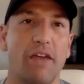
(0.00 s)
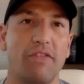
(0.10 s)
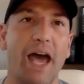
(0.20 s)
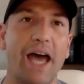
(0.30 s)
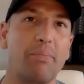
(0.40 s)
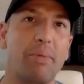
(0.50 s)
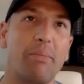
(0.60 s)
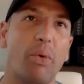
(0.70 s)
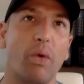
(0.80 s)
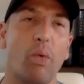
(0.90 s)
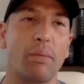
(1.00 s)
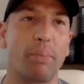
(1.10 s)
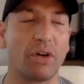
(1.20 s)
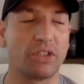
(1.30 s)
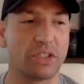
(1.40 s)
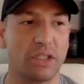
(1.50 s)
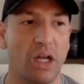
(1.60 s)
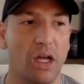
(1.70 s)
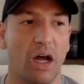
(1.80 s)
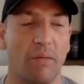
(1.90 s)
If you had to pinpoint one person
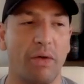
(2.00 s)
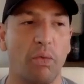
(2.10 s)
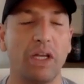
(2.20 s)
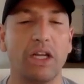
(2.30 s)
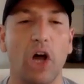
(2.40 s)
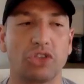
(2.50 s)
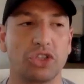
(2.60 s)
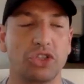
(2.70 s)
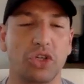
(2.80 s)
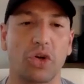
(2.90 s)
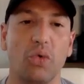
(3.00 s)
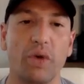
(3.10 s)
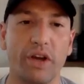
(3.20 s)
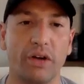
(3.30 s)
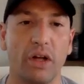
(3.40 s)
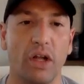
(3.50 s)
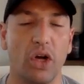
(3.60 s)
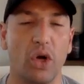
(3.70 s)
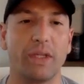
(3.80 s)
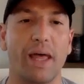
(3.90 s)
that really altered your career,
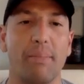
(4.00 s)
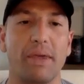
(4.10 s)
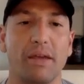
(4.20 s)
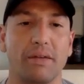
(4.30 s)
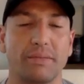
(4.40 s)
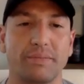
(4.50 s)
who would that be?